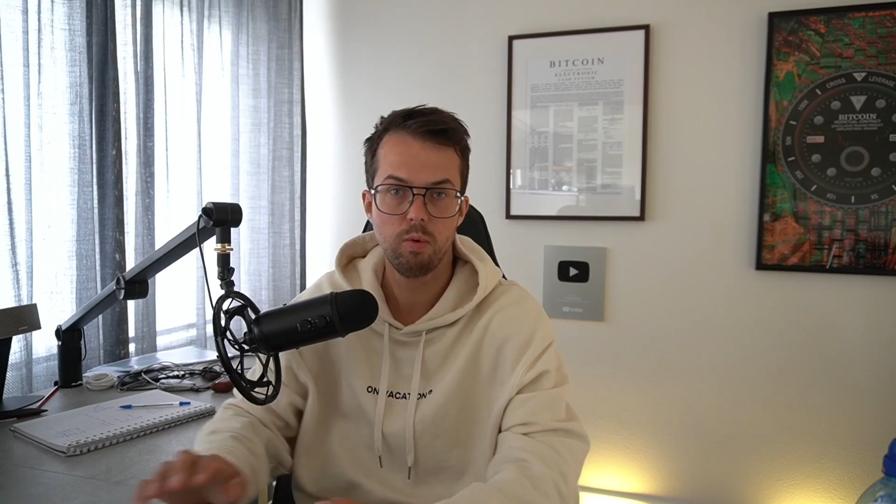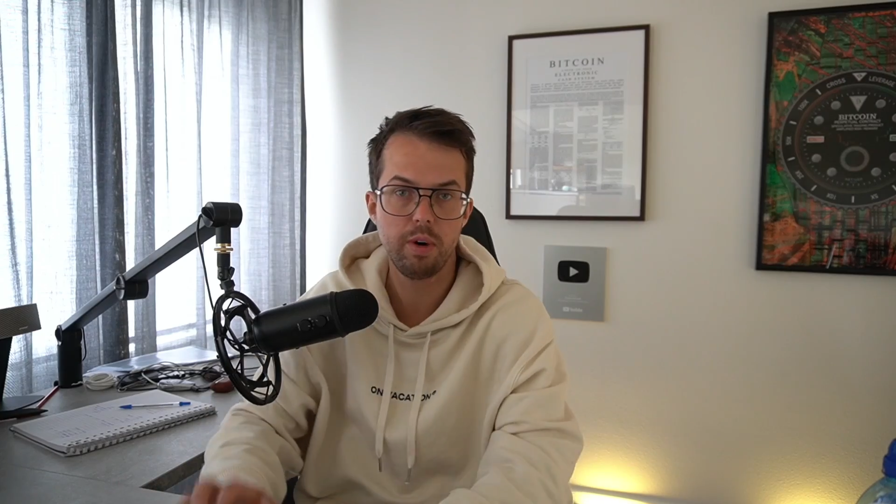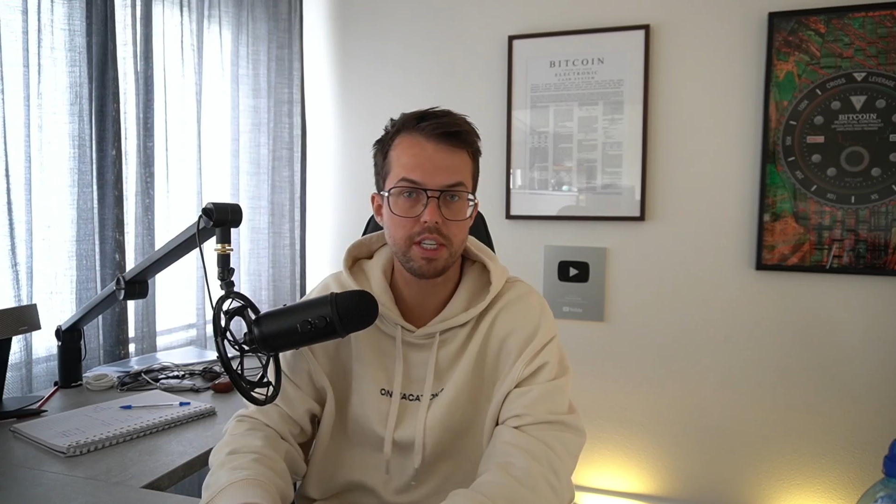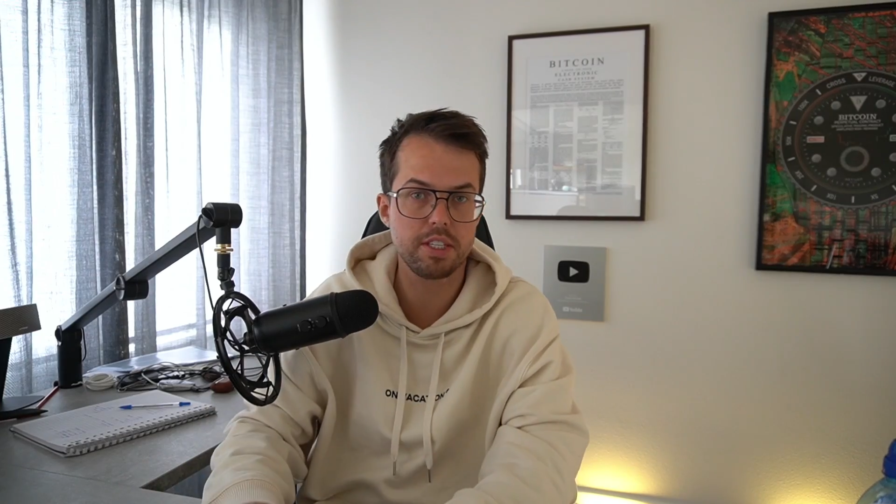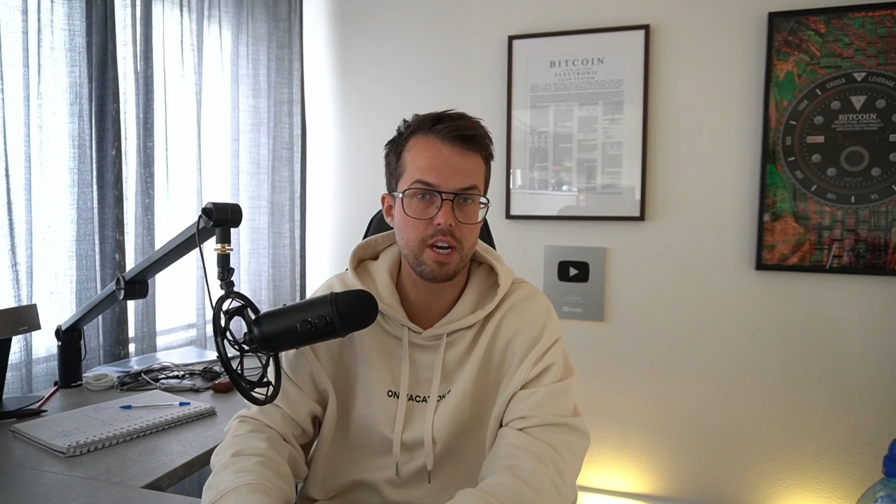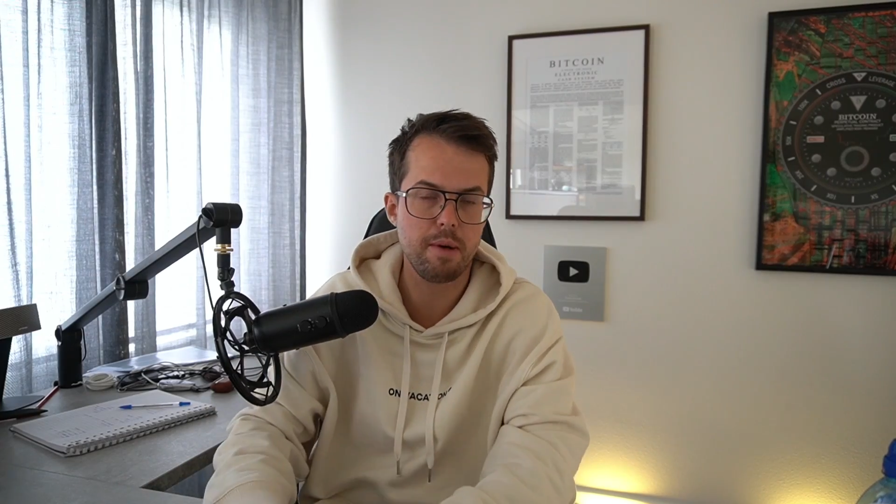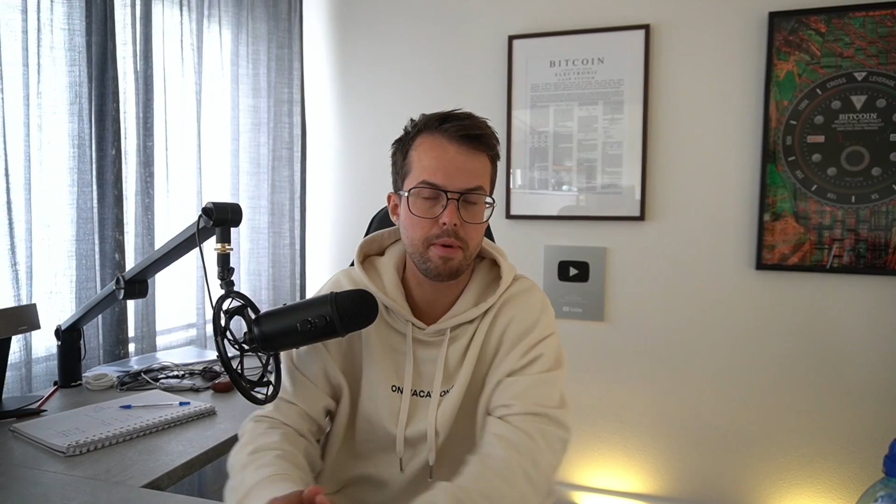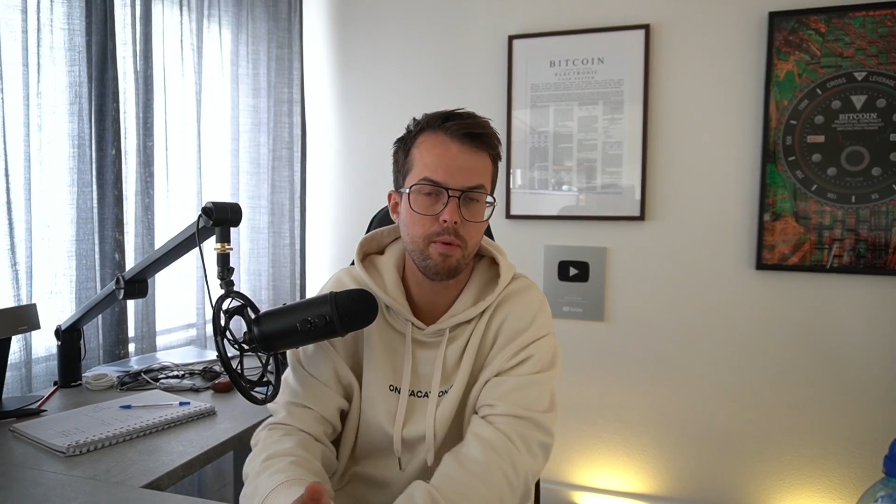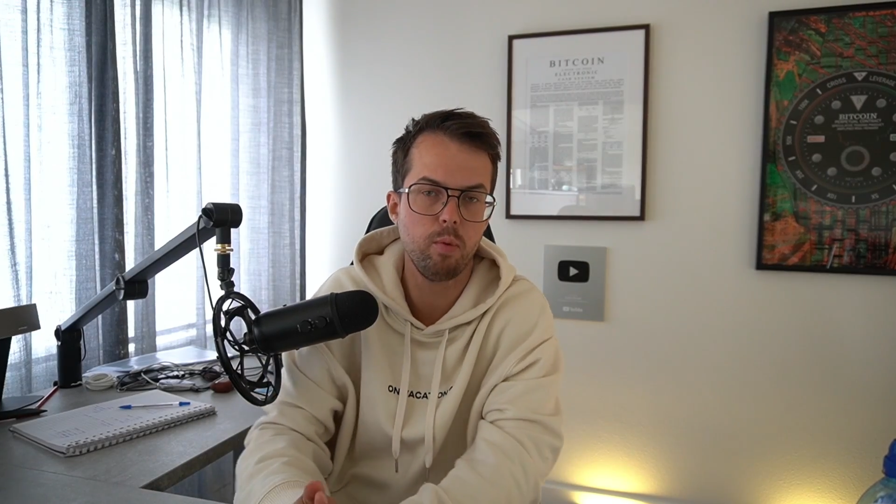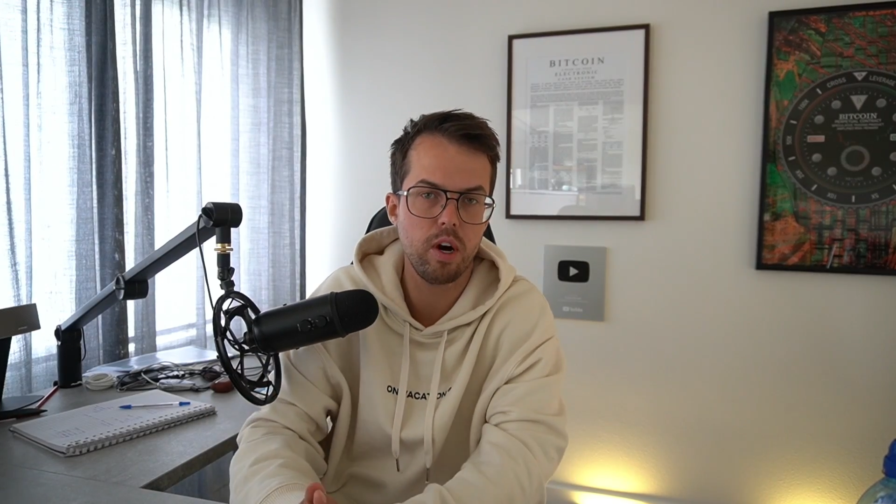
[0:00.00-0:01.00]
What's
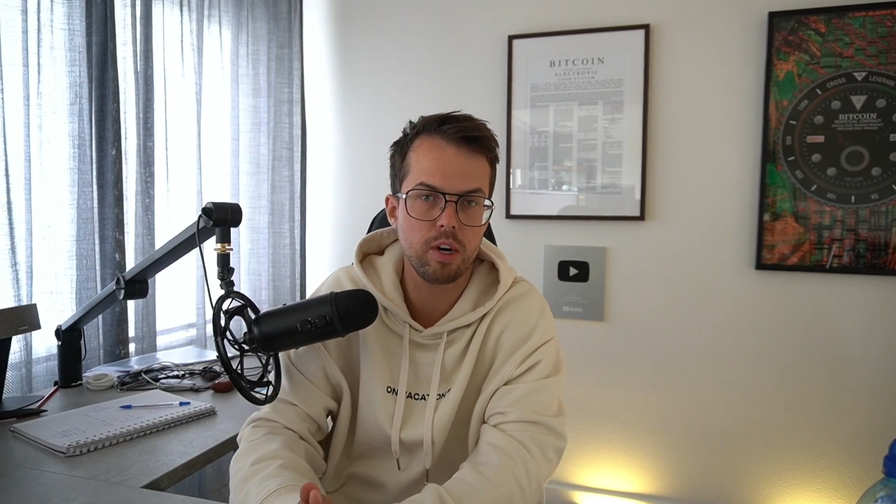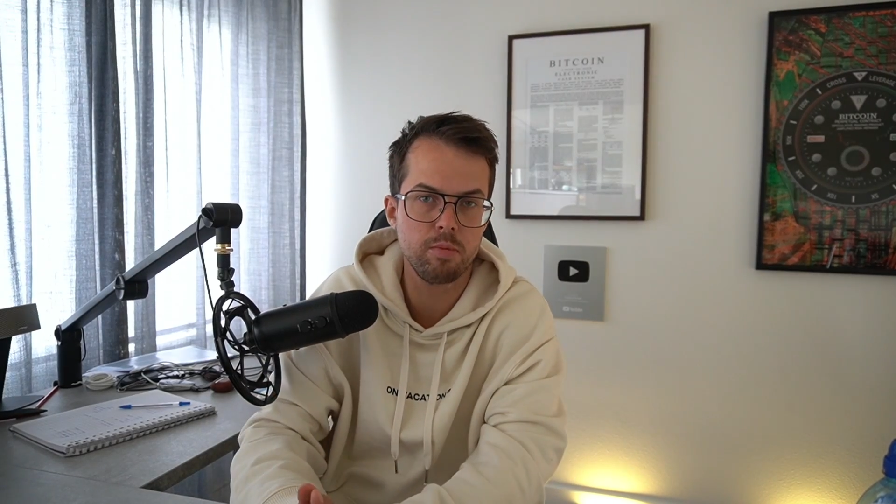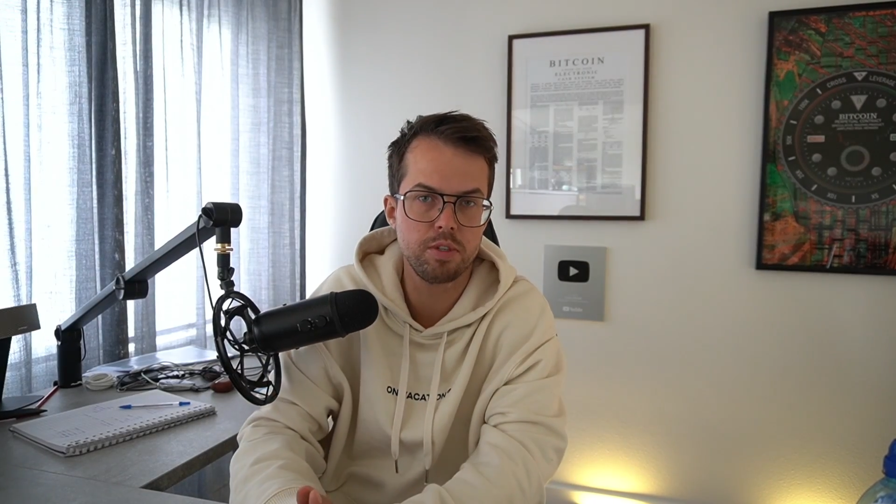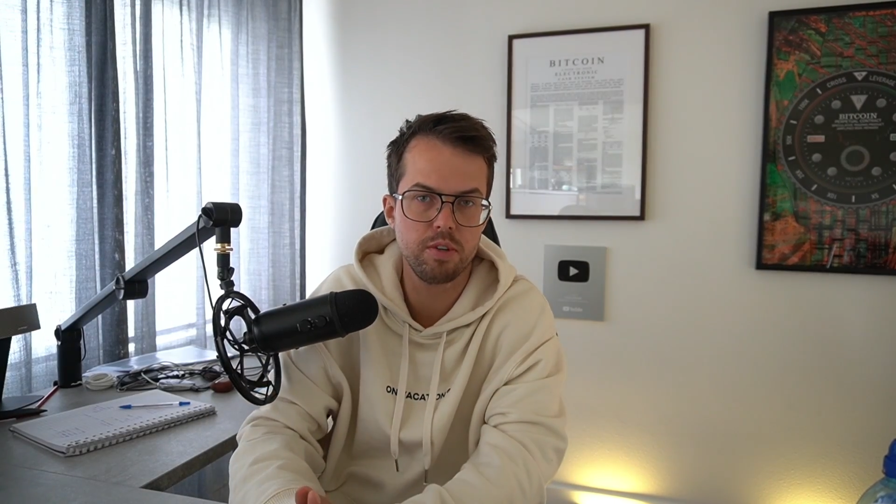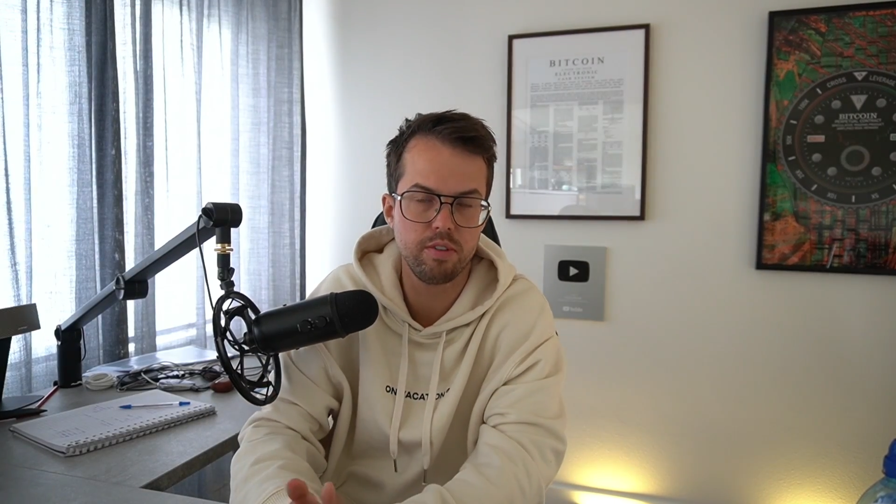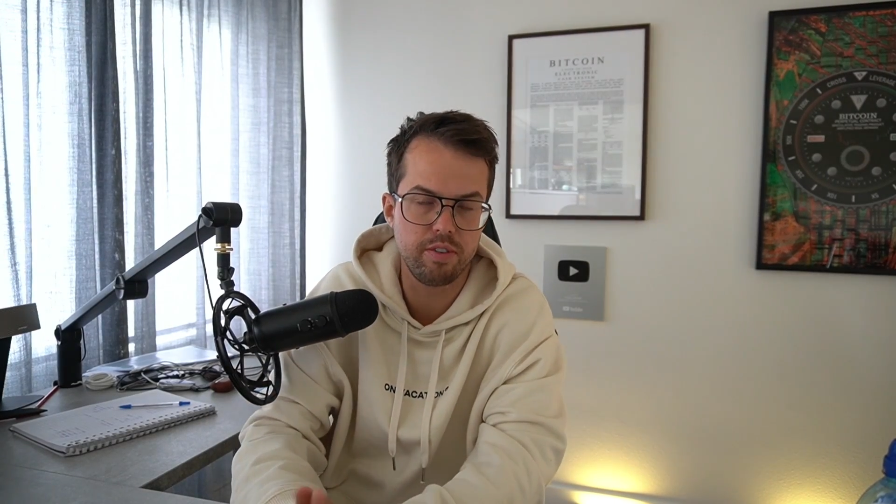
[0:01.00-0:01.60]
up and welcome to